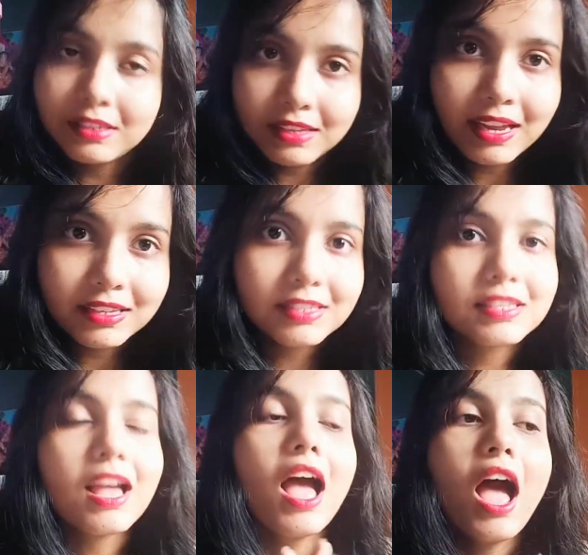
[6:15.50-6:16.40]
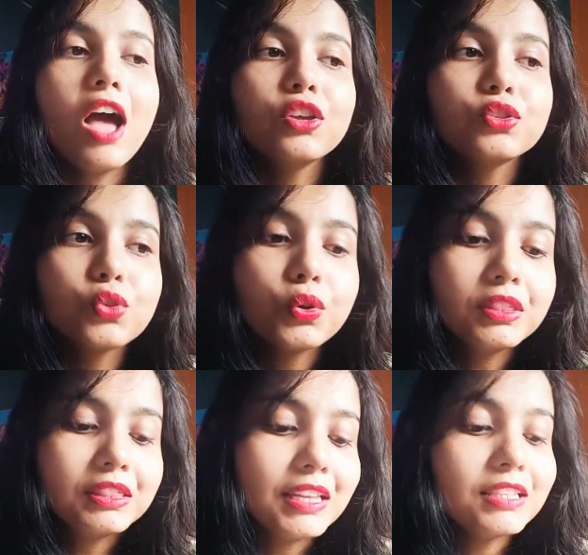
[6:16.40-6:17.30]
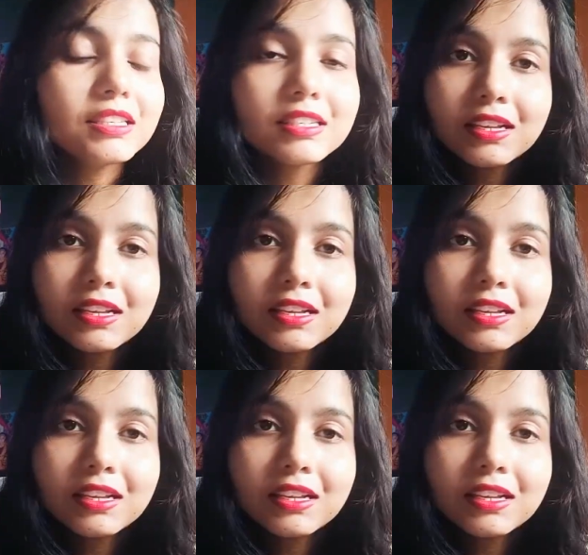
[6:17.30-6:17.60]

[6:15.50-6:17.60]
Yes. So this